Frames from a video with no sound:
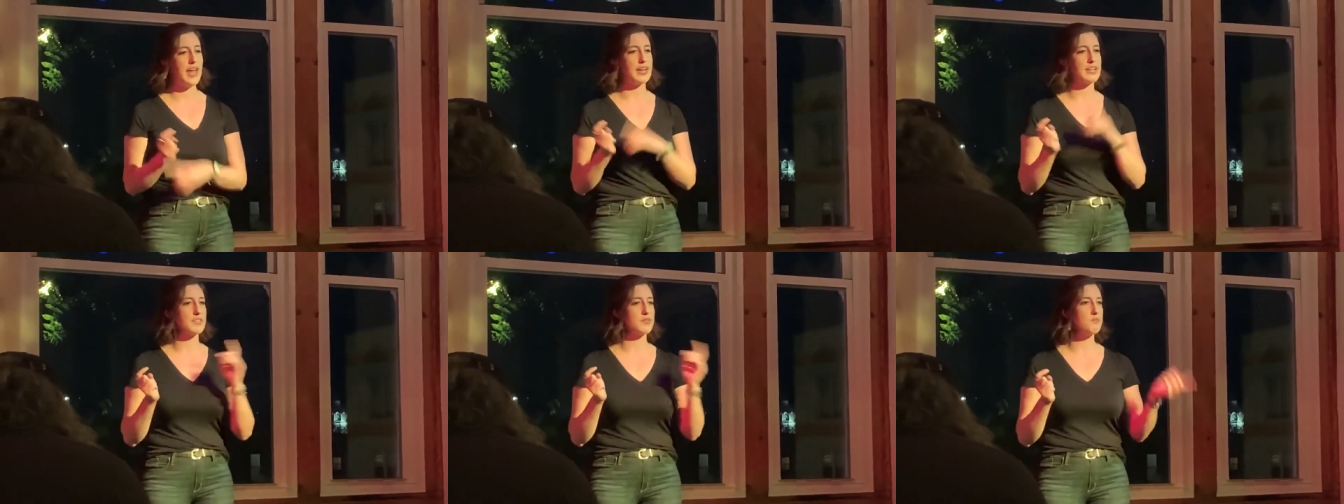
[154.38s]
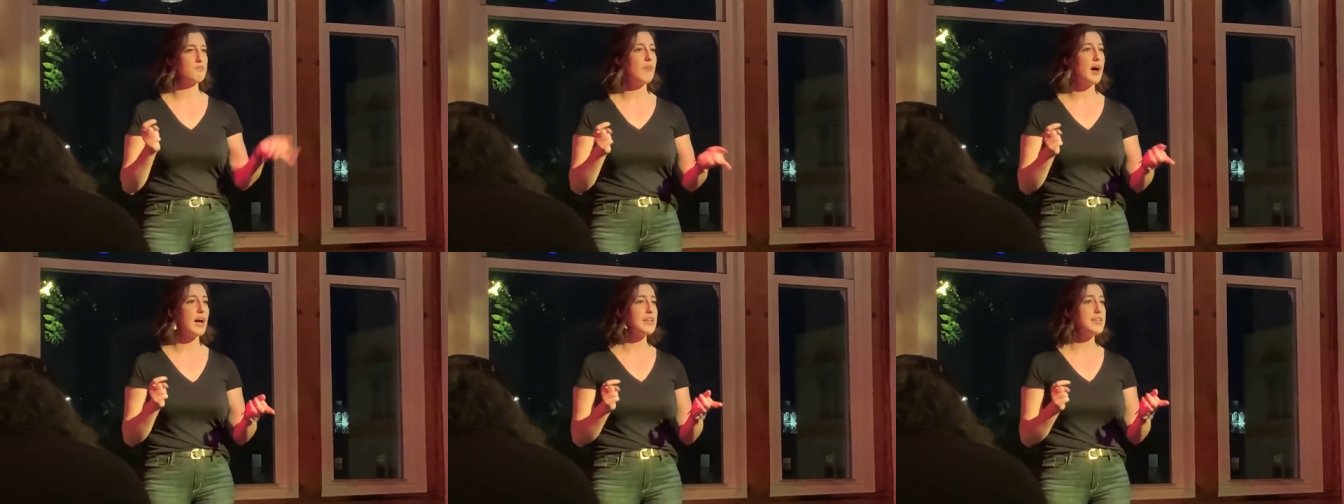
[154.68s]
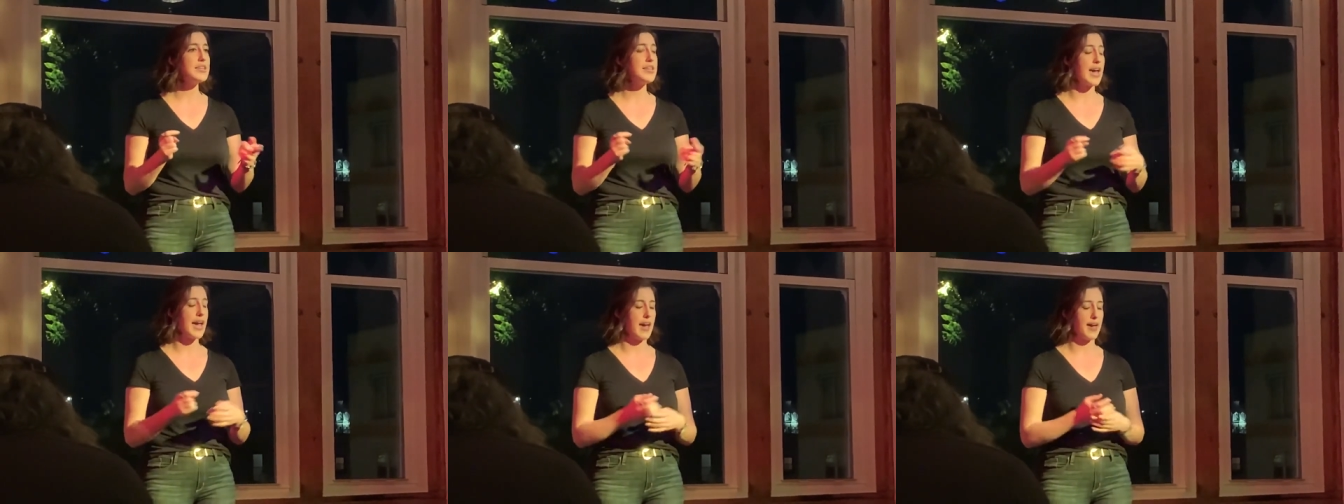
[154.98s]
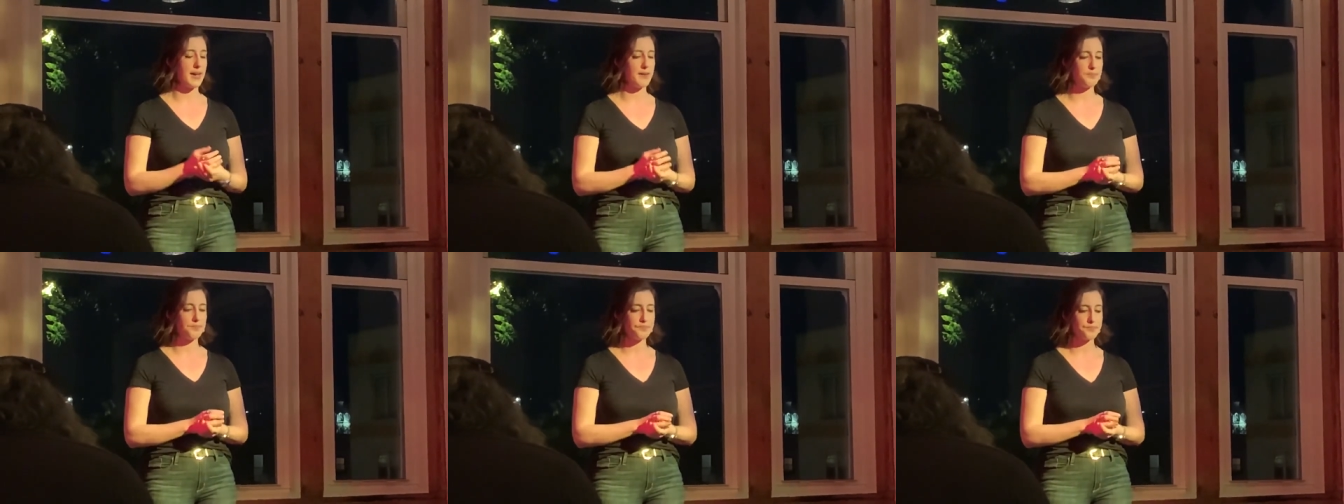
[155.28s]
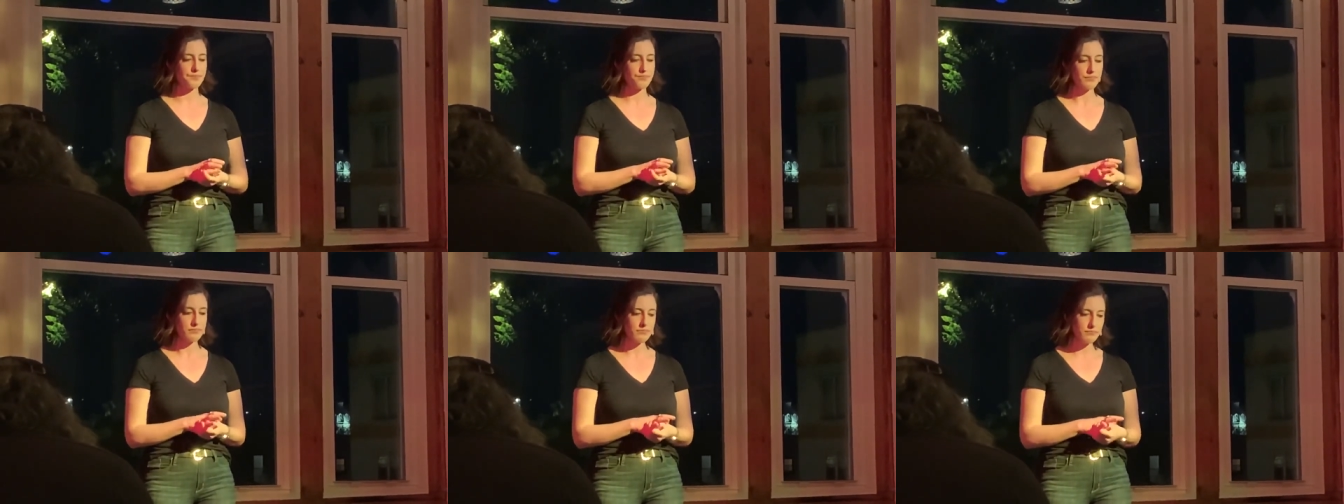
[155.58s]
next Monday,
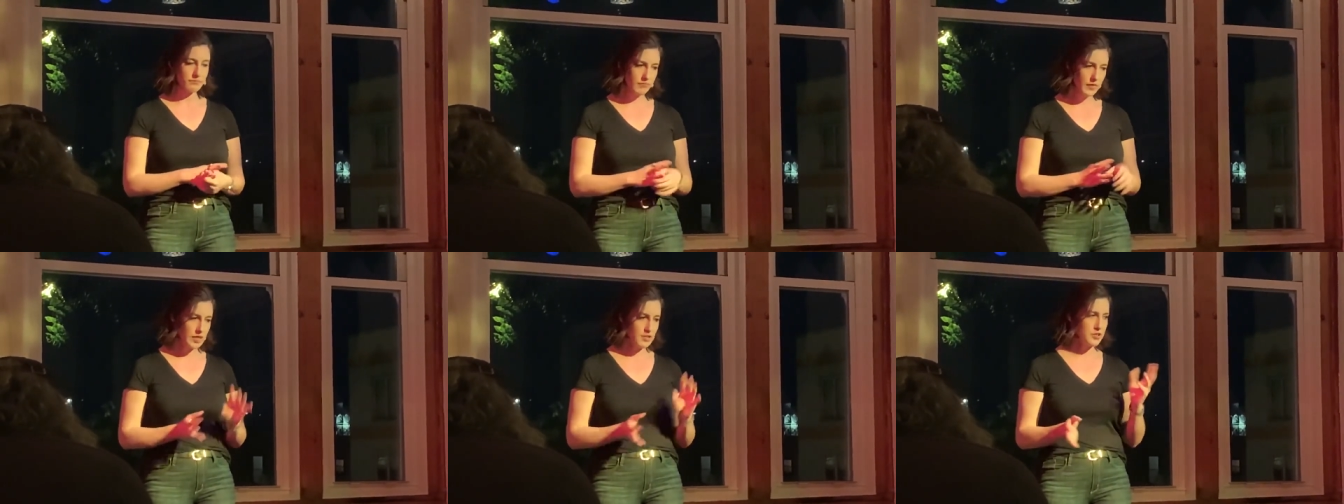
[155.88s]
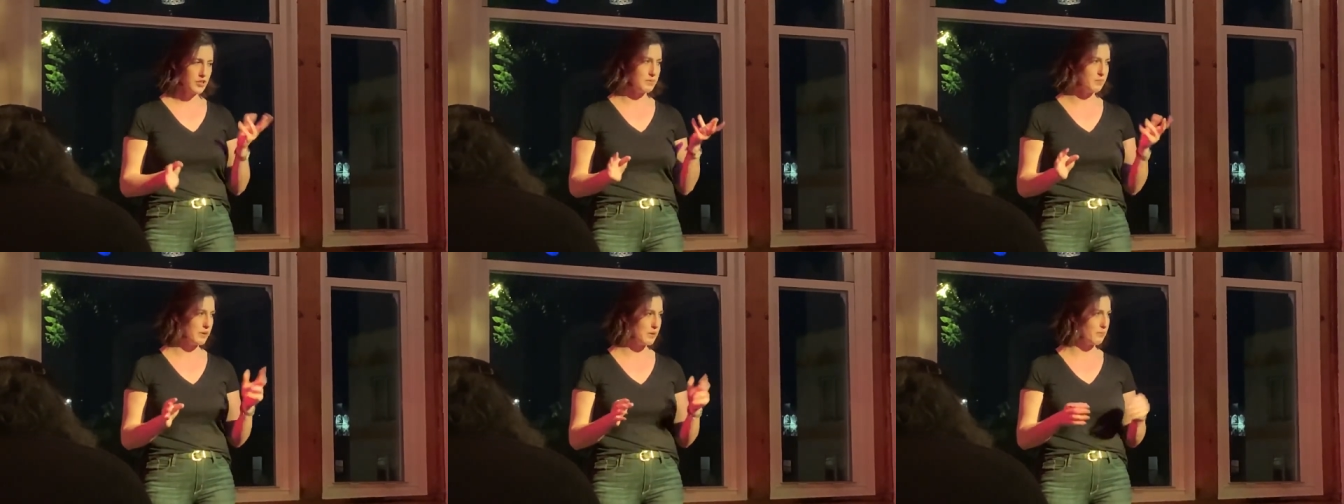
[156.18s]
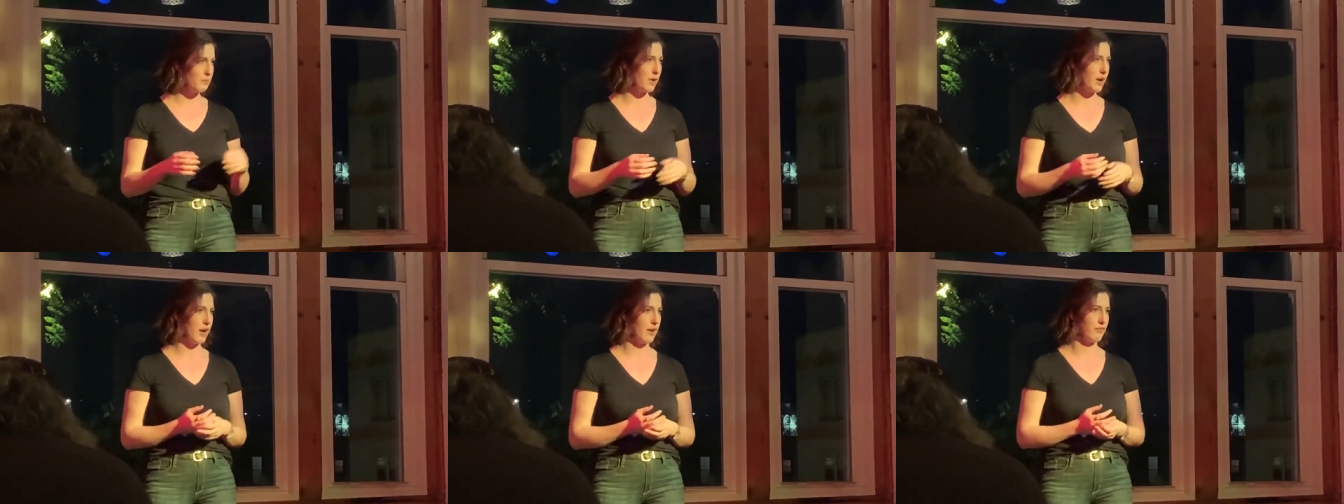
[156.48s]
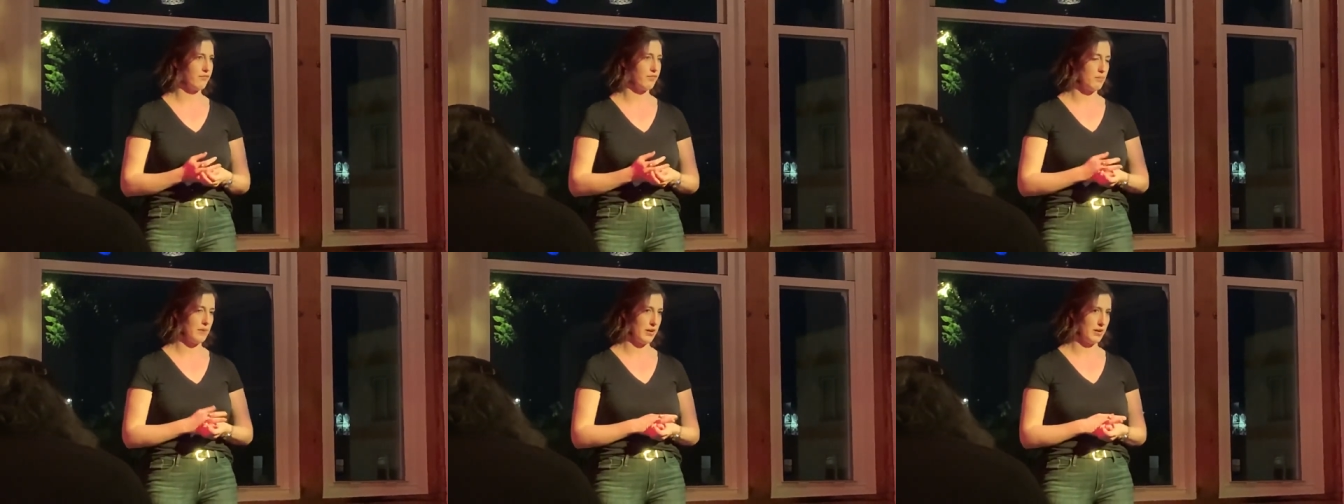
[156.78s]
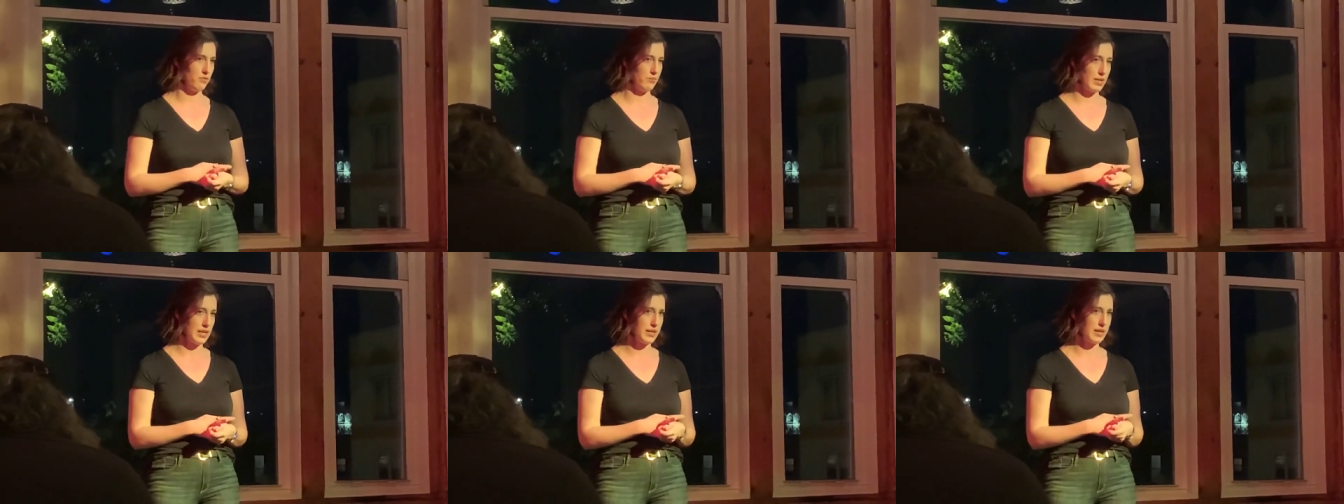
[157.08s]
so I'd been in Prague for
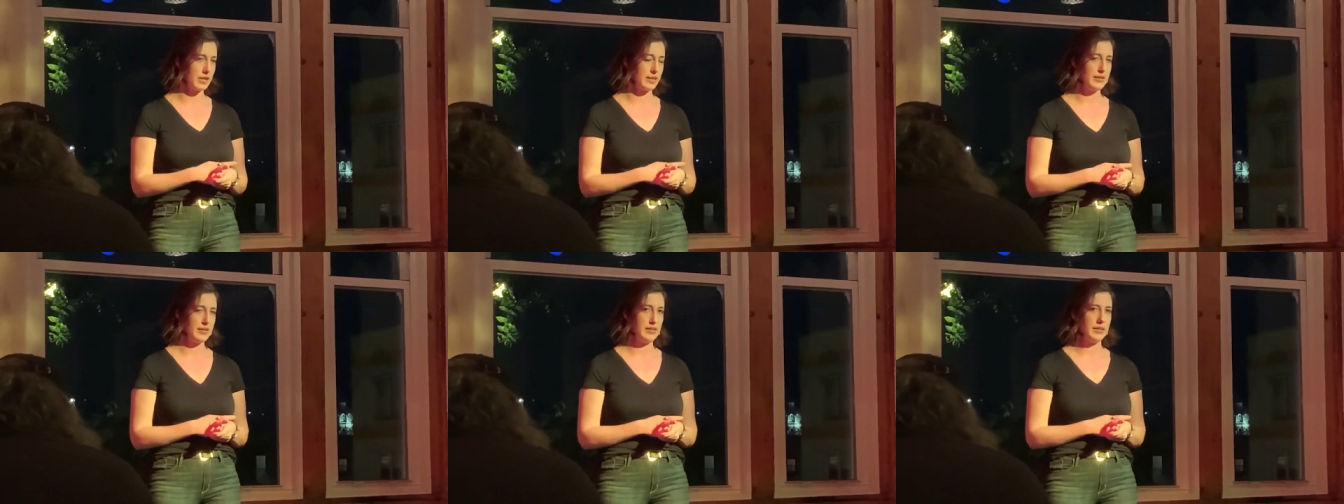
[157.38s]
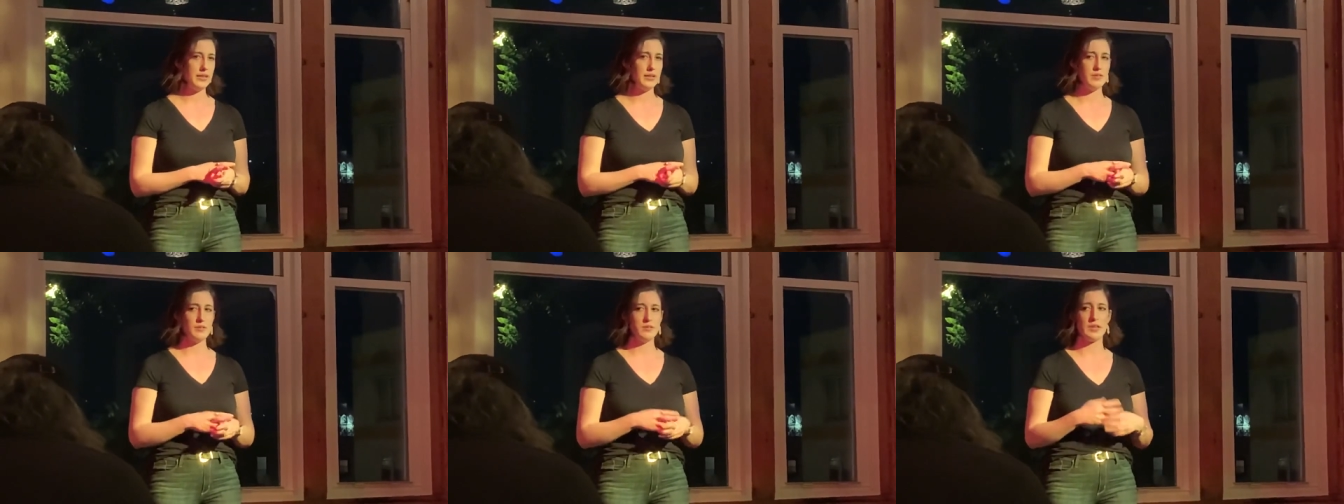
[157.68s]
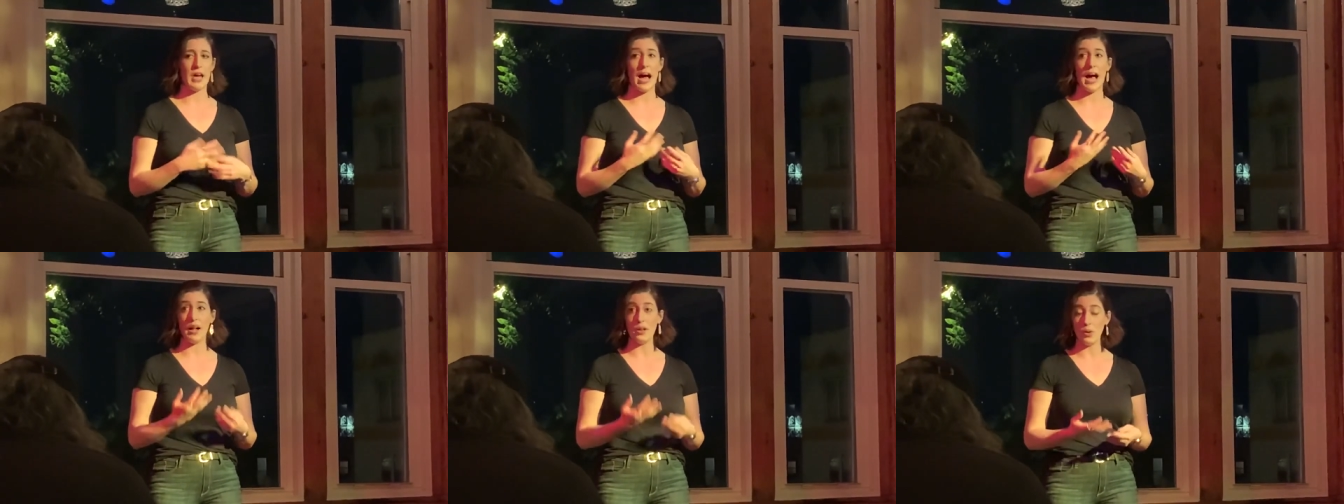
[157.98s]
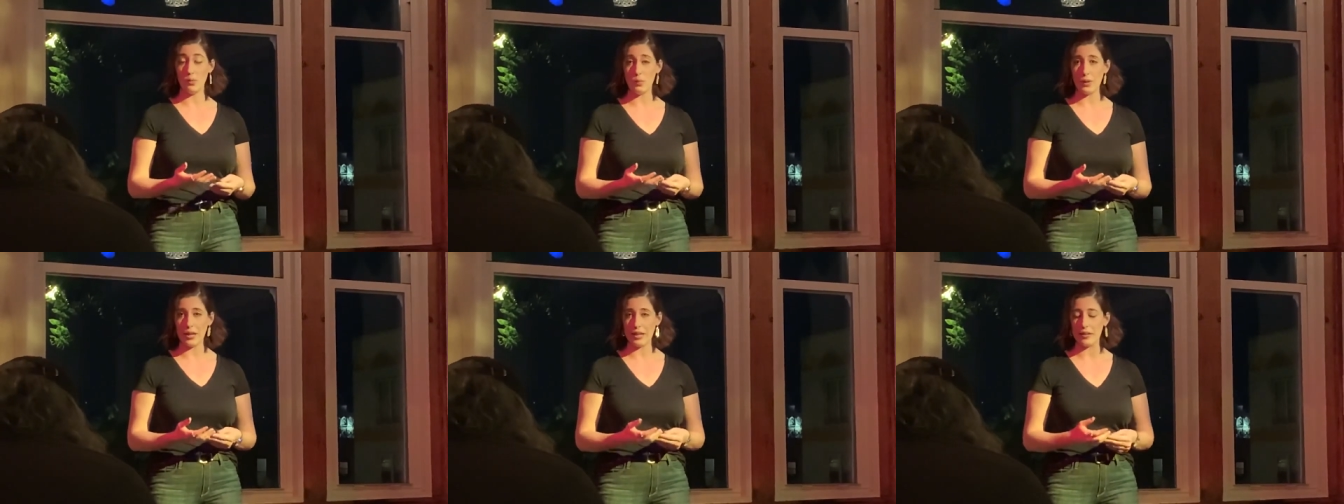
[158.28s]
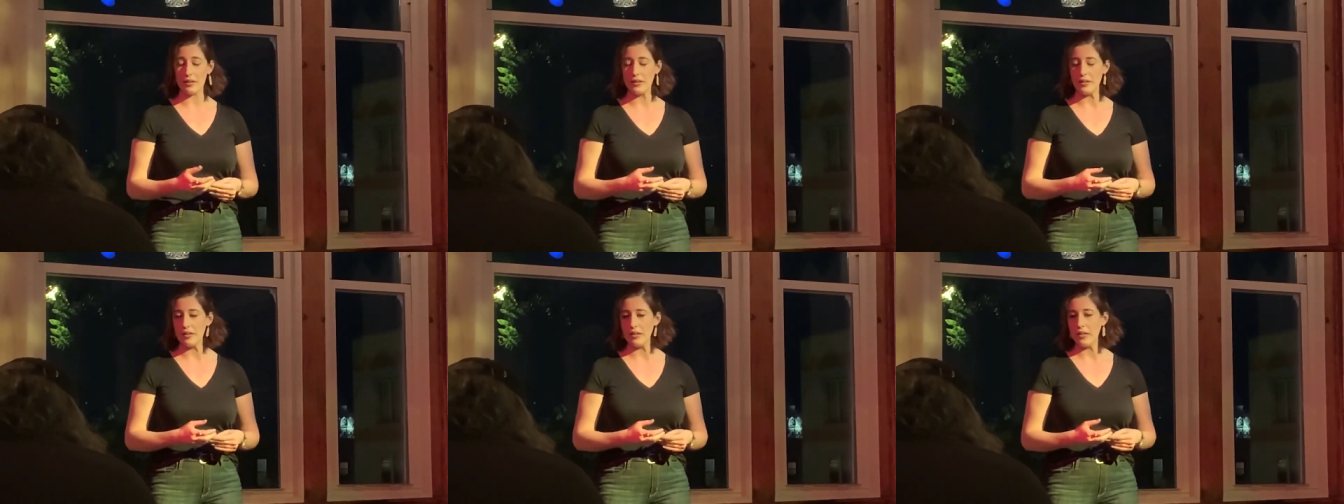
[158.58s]
about a week, it was Halloween,